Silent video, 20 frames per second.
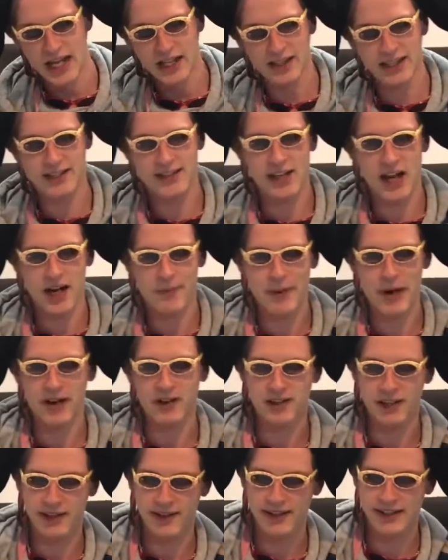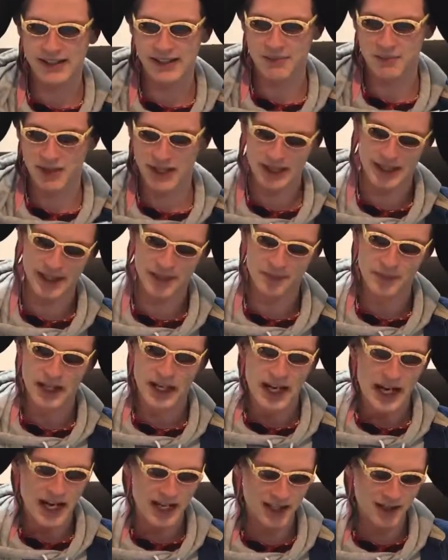let's talk about Clarice and Beatty.
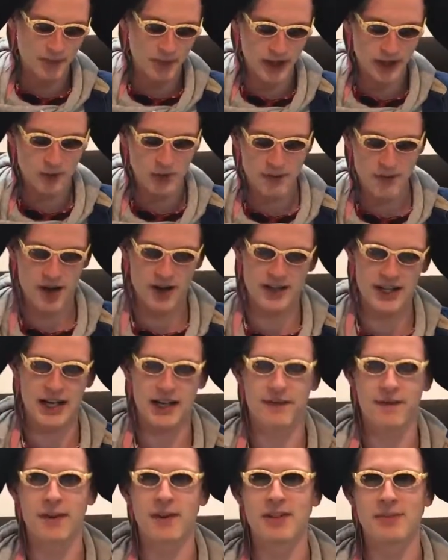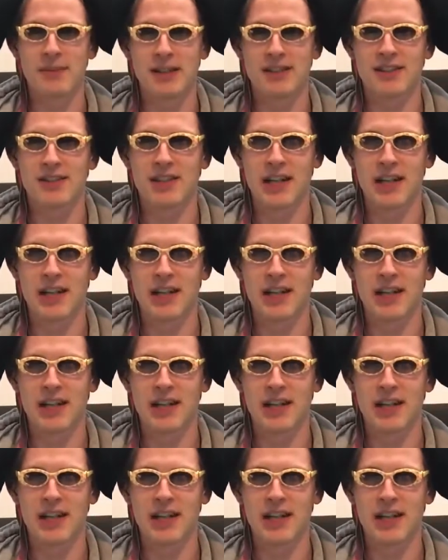In the book, when Montag first meets